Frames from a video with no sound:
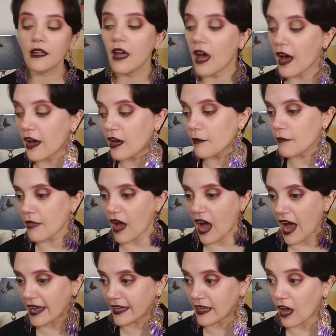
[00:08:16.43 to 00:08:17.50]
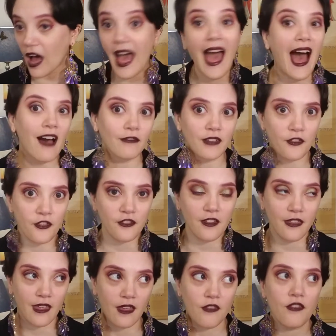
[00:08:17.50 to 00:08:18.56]
Um, I have listened to
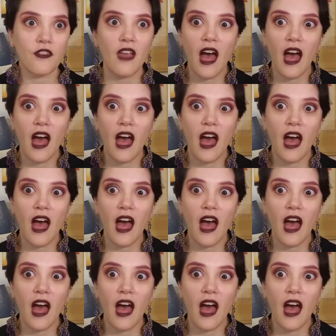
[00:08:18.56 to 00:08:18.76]
this.